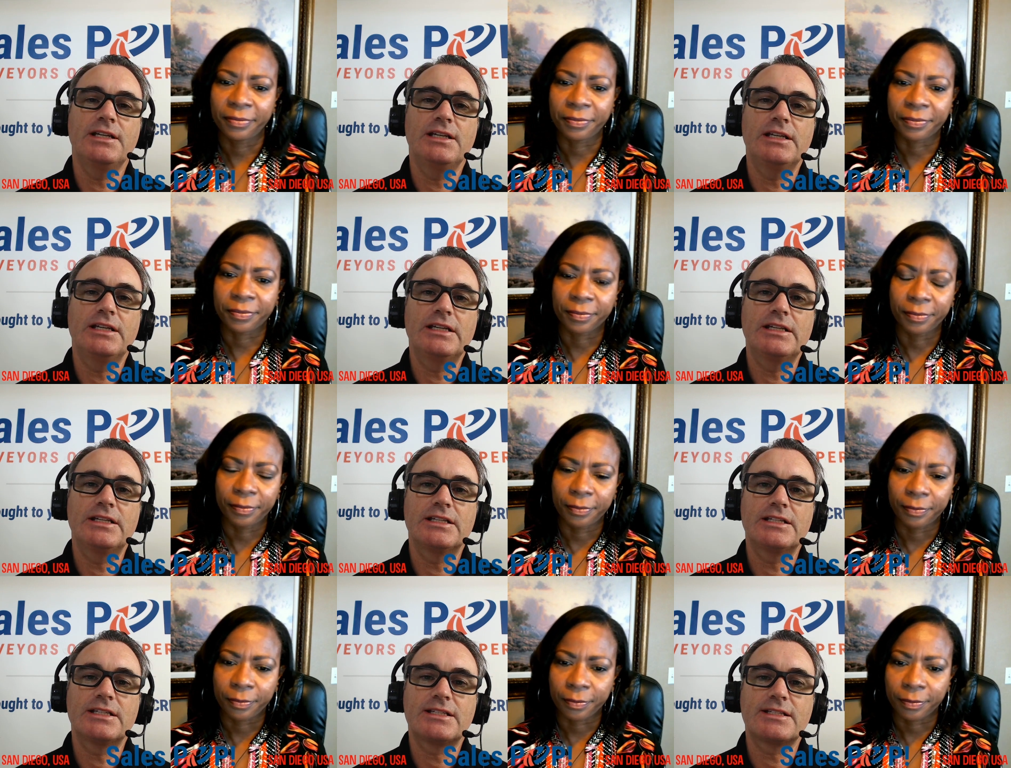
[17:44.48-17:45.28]

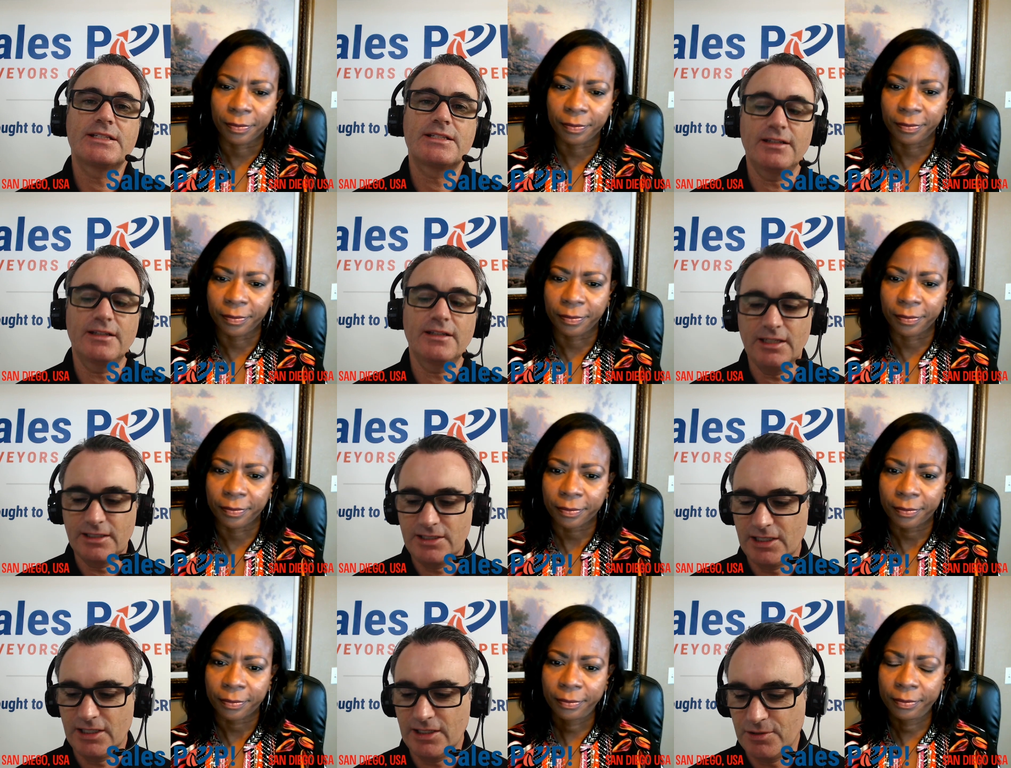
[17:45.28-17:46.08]
Speaker 1: is, and I'd
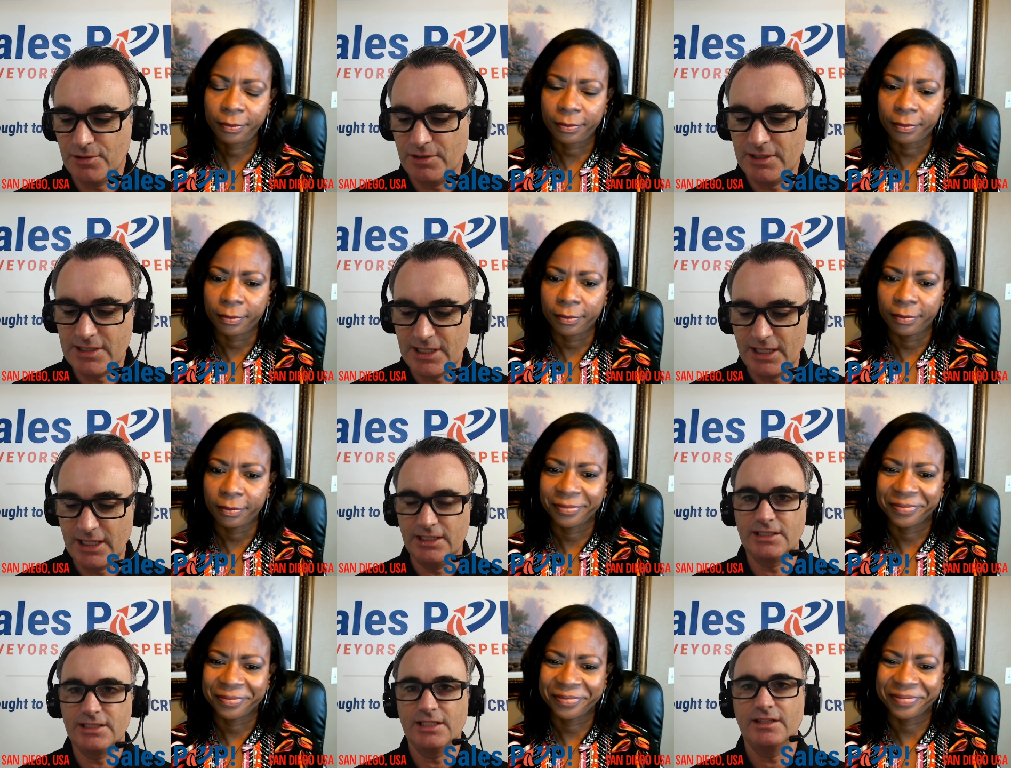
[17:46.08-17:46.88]
like to get your
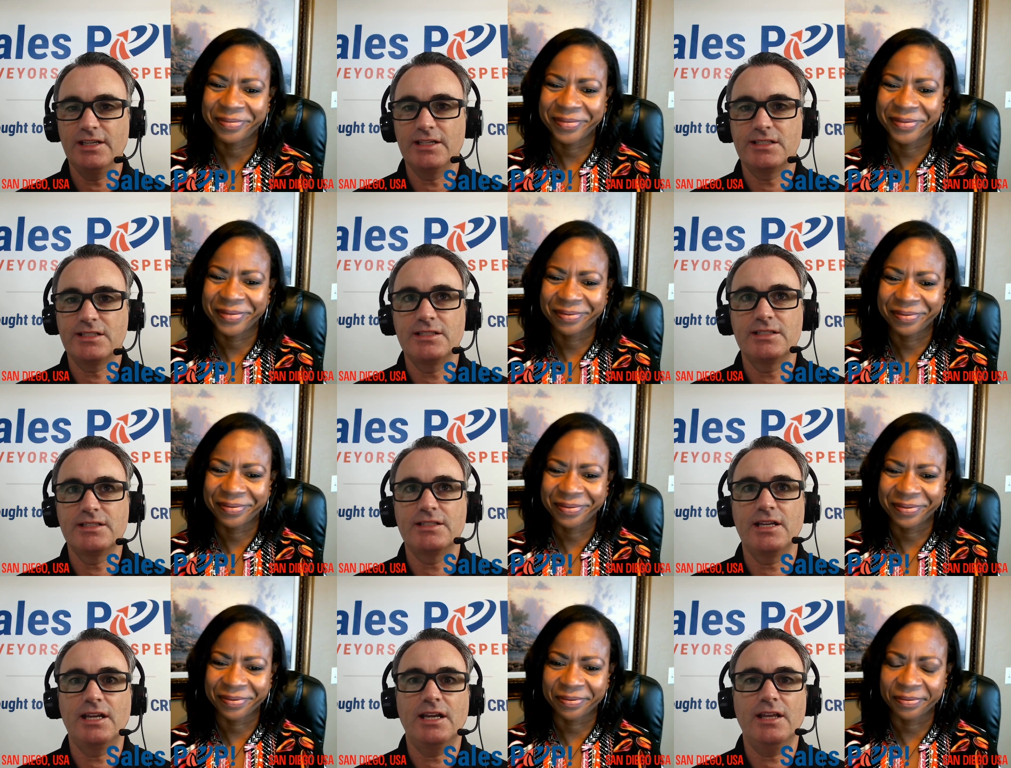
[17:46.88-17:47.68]
insight into this,
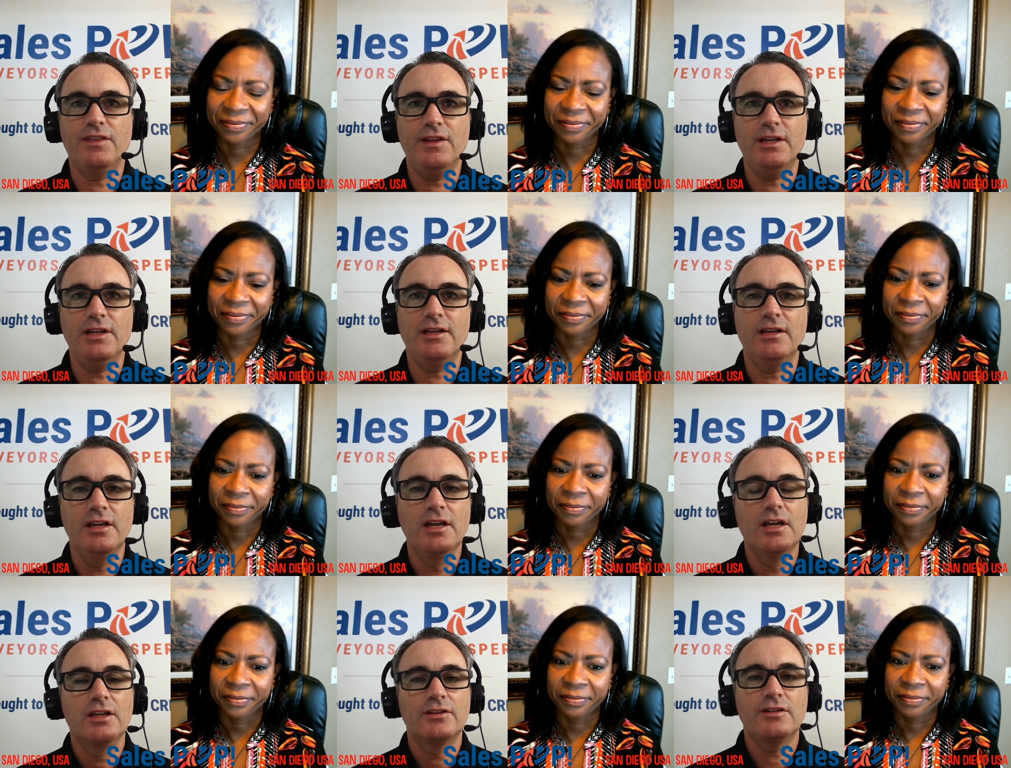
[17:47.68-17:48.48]
is that I think
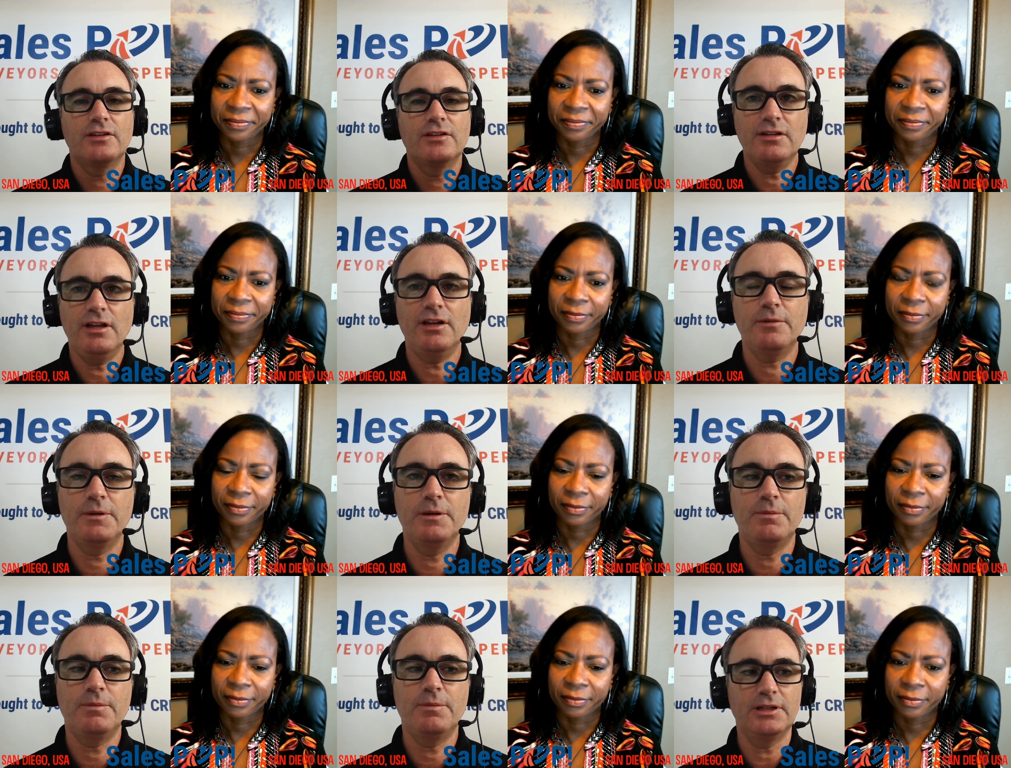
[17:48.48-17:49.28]
there's a lot of
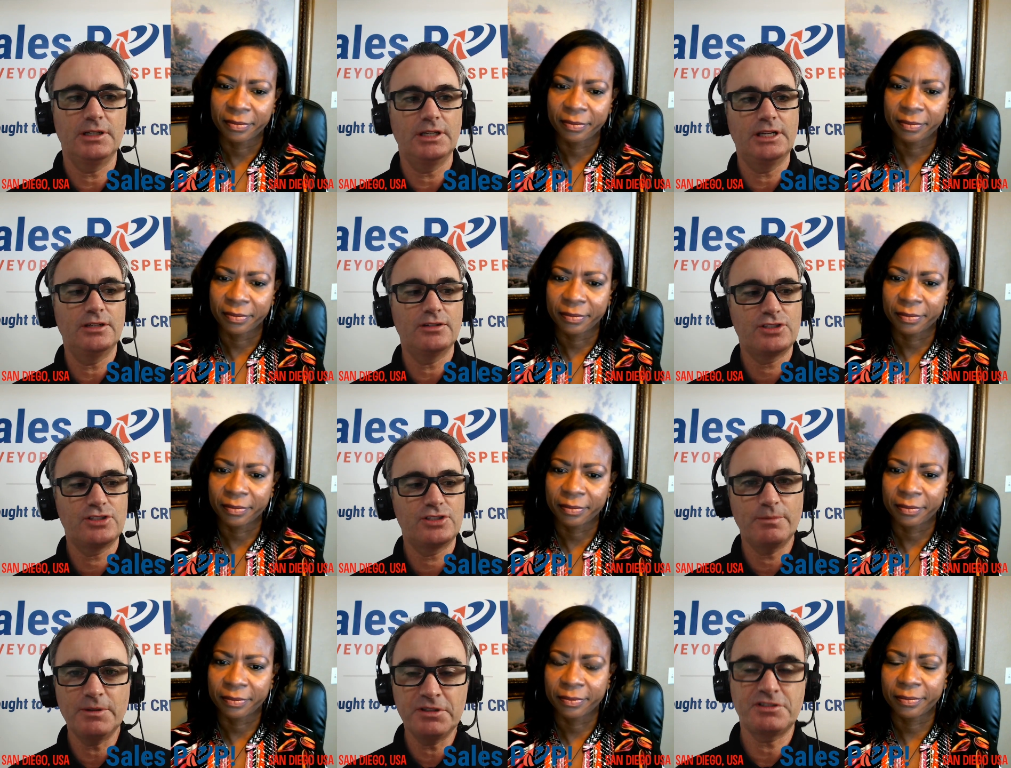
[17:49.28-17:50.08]
people in
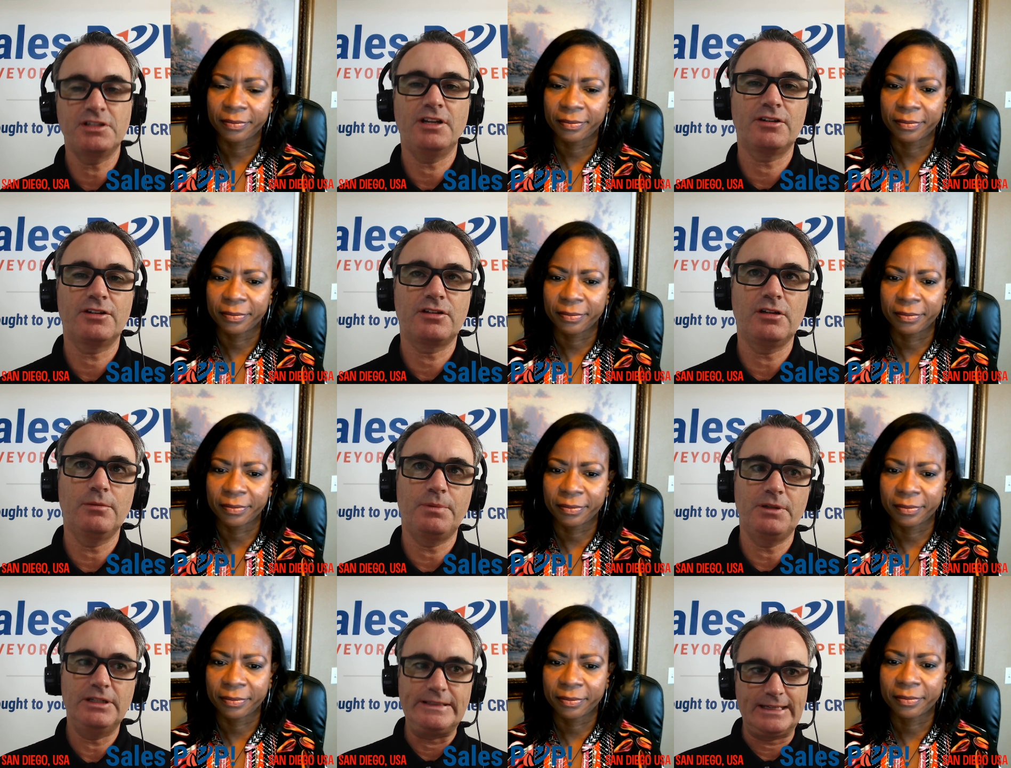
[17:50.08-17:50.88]
leadership and there's a lot of
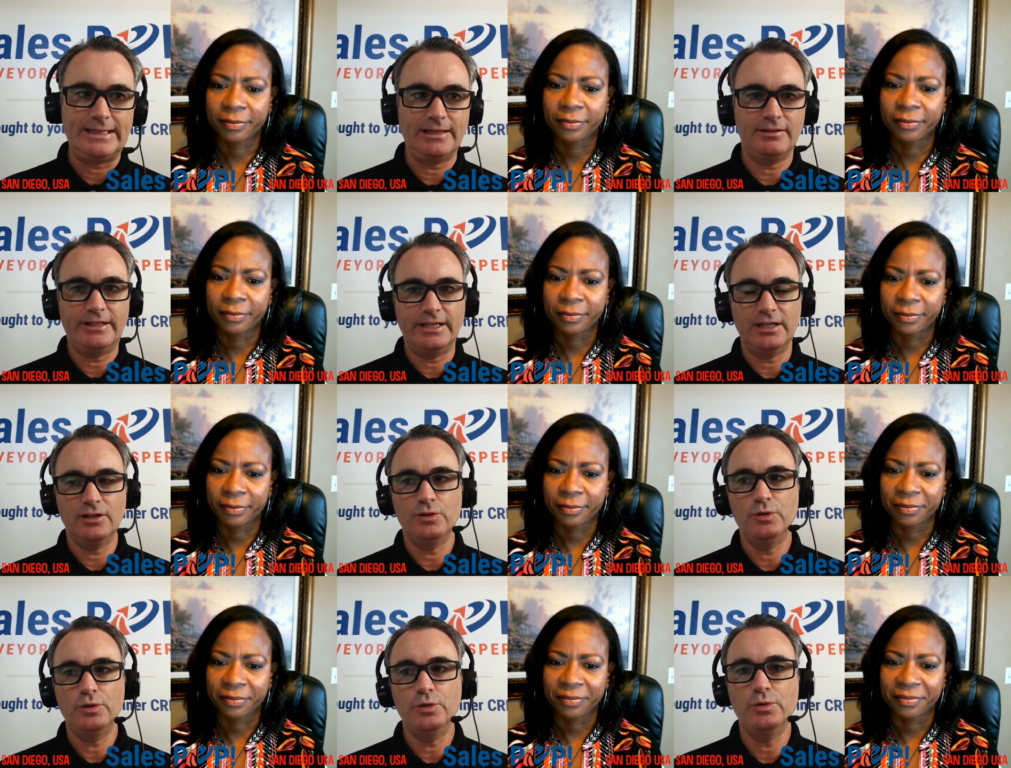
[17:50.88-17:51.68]
companies out
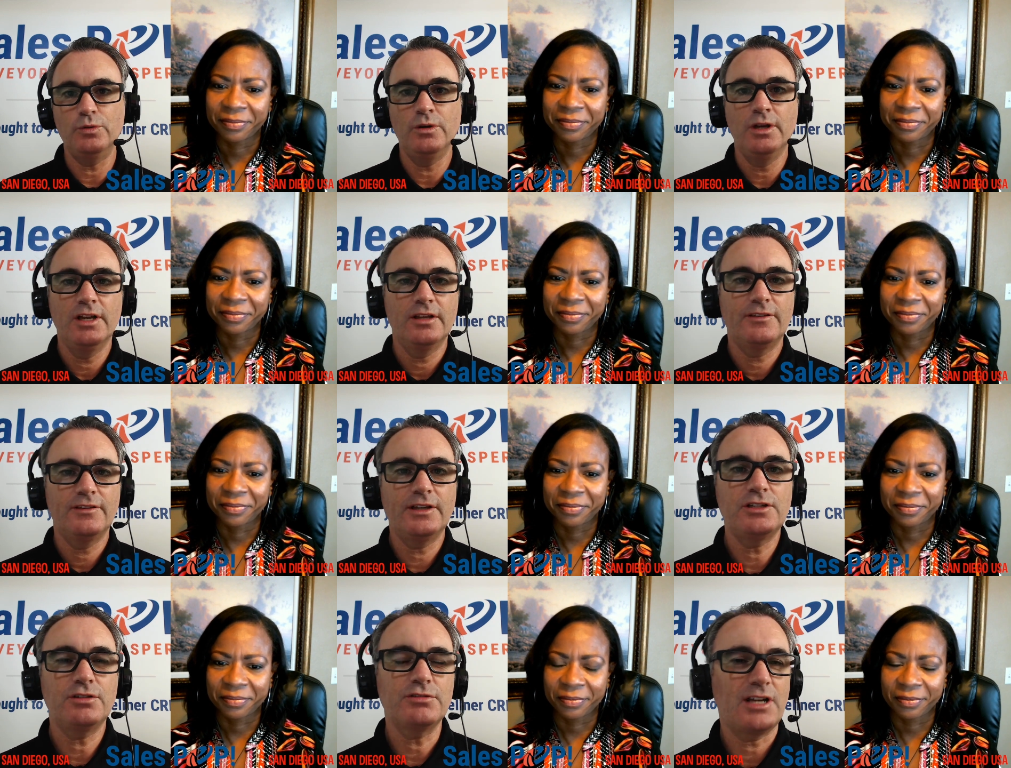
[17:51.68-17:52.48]
there who
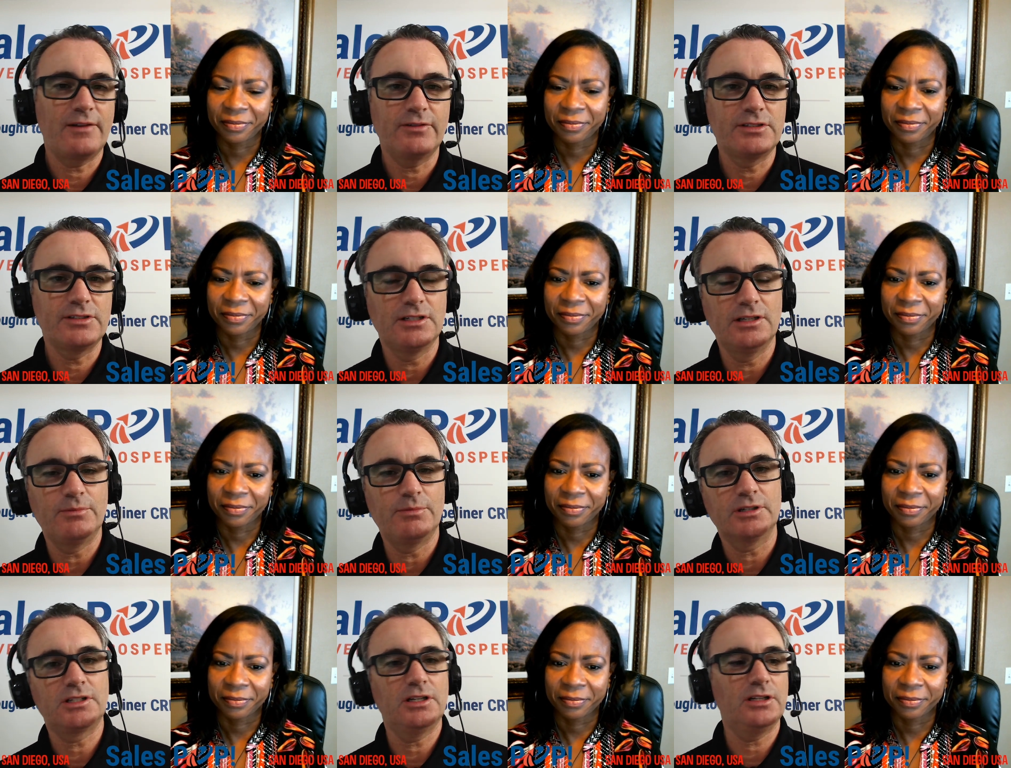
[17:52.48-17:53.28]
they don't have a
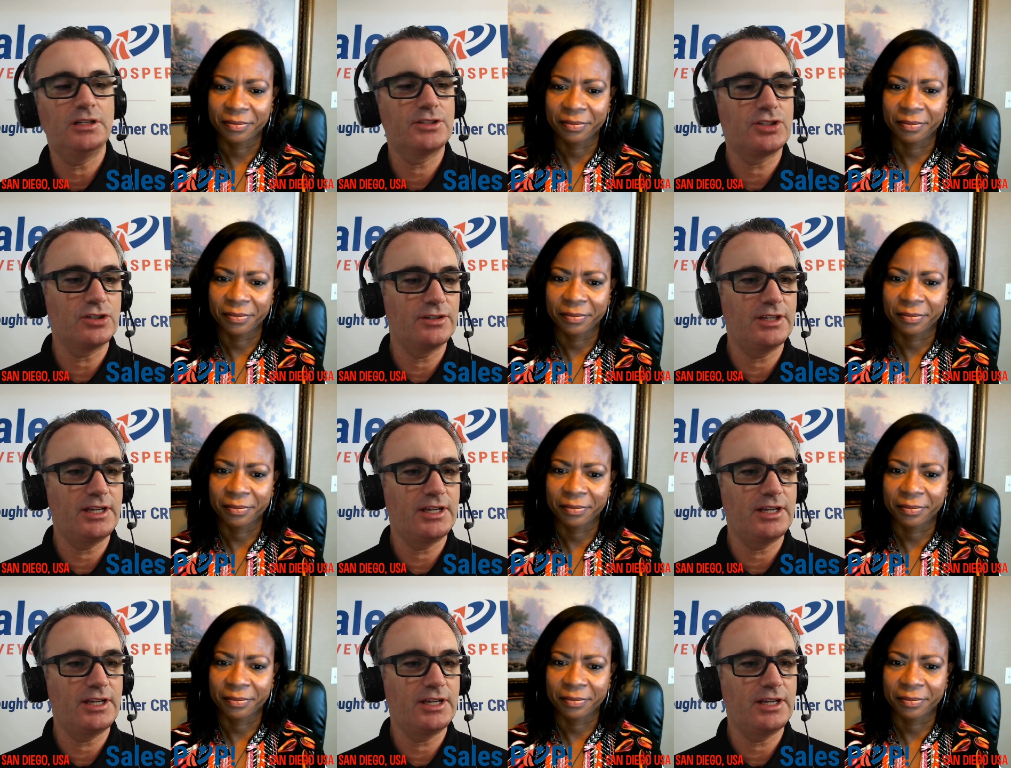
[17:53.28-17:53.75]
deliberate culture.